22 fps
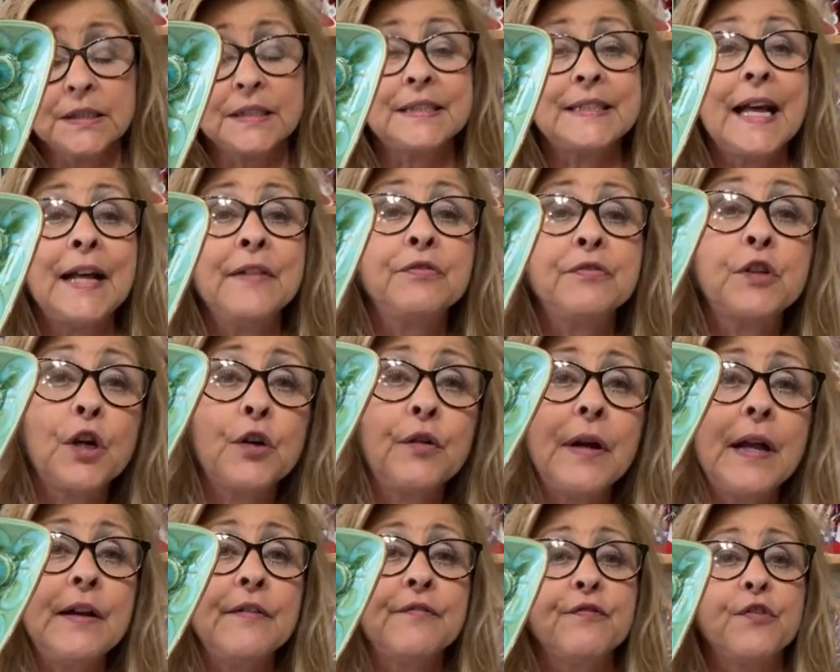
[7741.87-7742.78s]
sent their
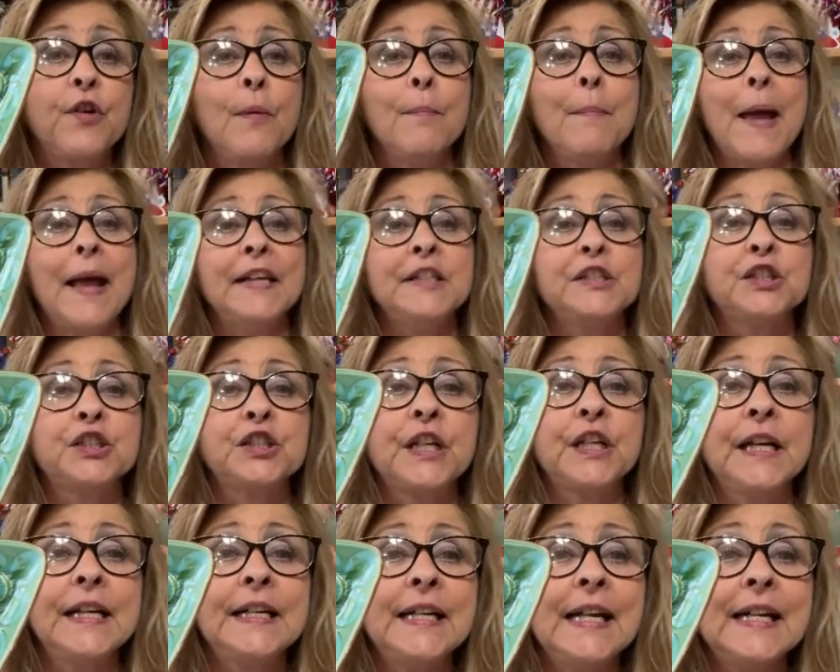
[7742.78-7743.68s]

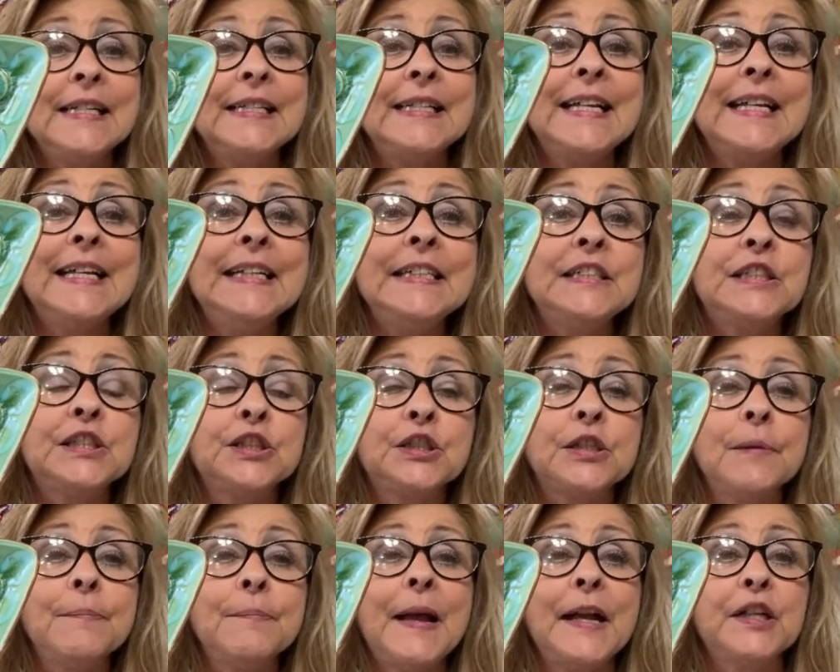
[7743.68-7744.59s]
information needs
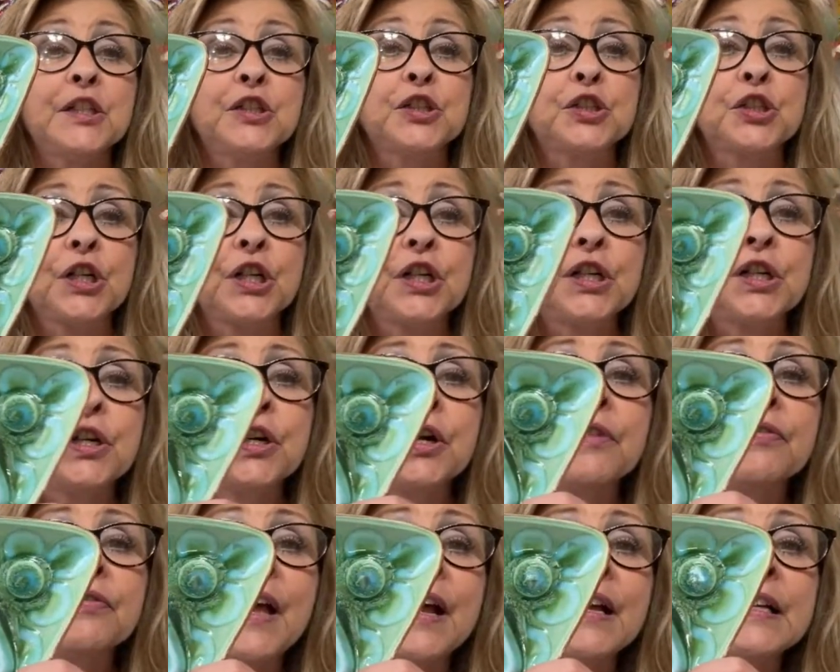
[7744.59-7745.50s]
to make
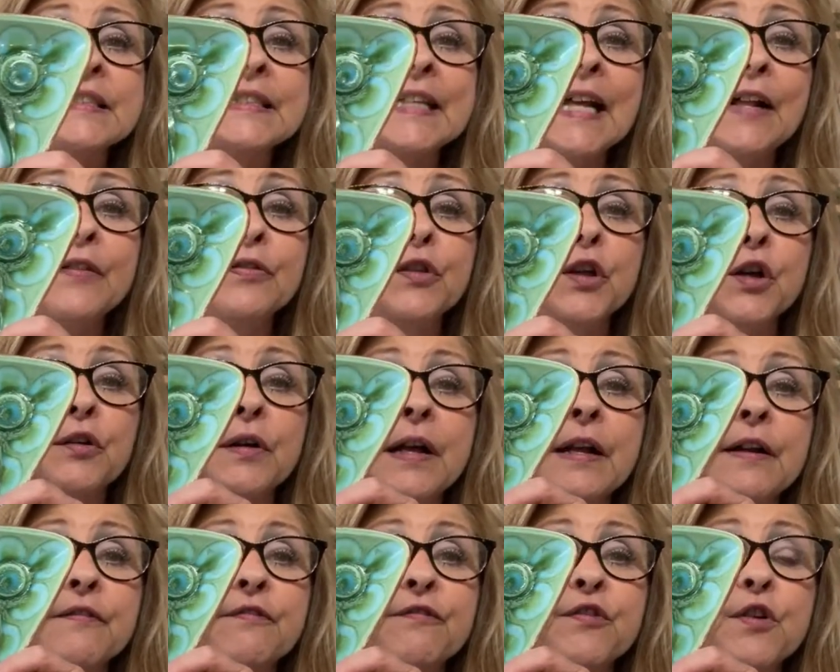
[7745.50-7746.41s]
sure they send their
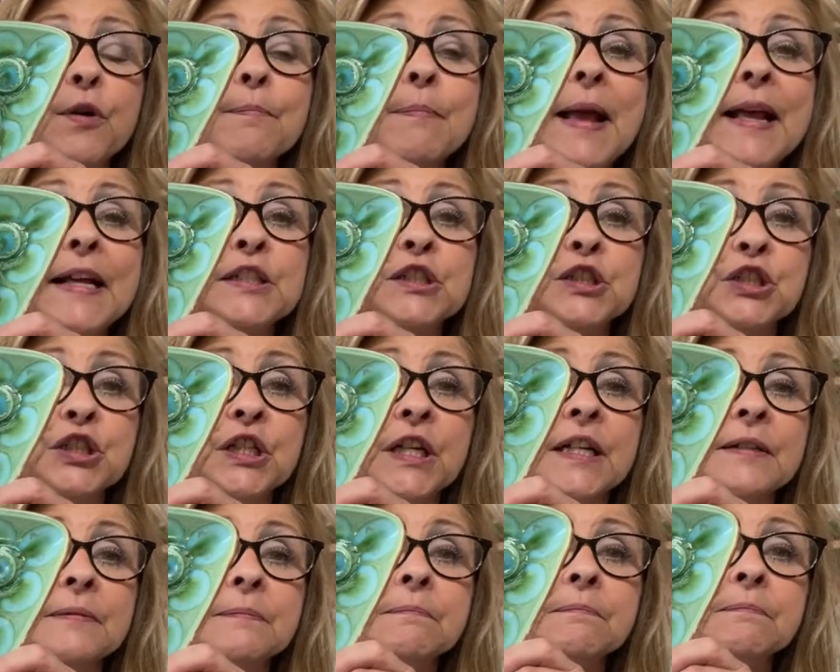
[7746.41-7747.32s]

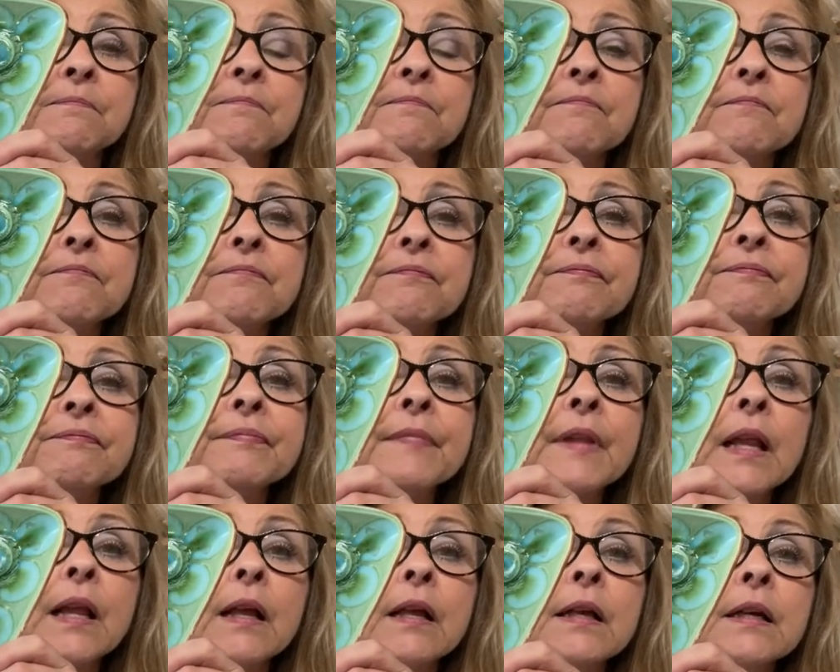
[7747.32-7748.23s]
information.
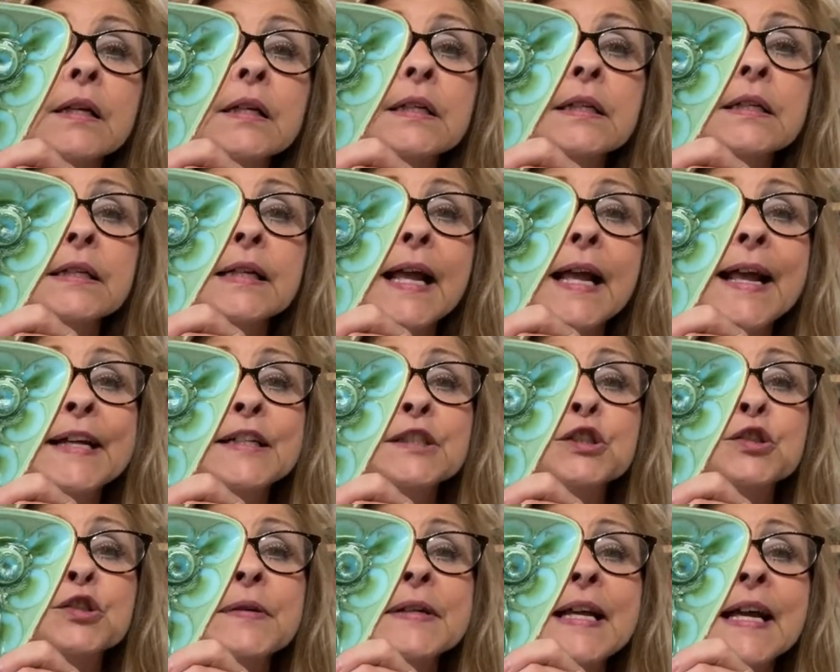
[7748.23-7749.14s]

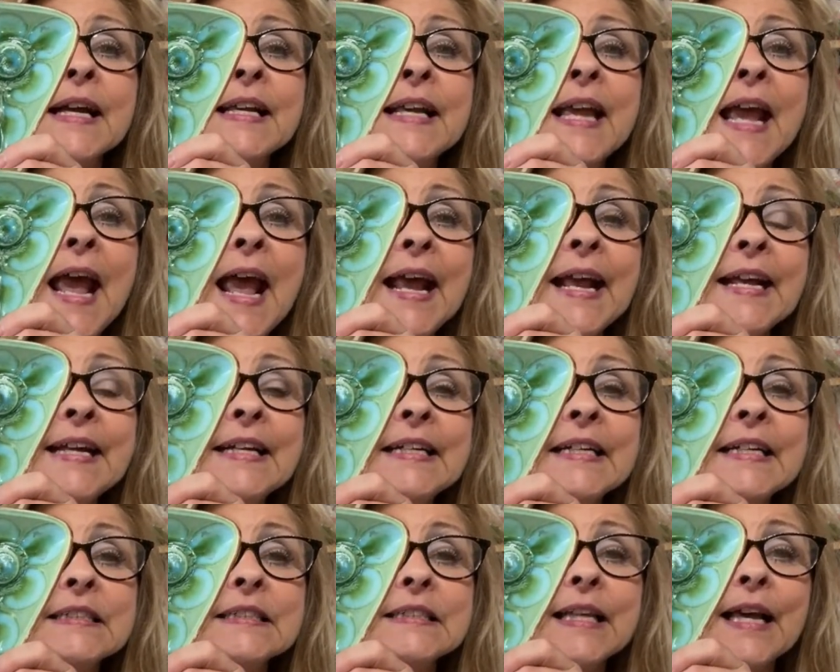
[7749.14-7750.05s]
Andrea Kane
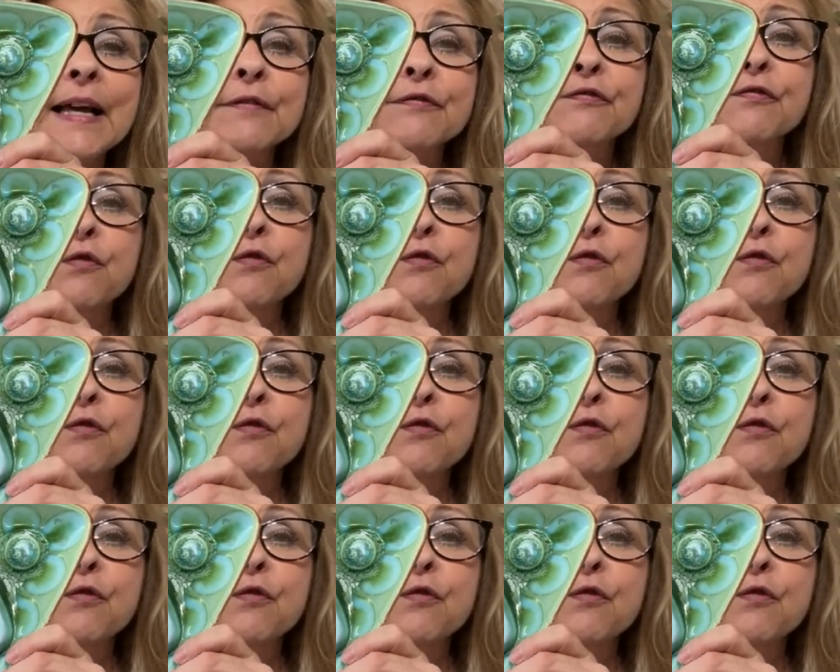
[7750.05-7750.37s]
is at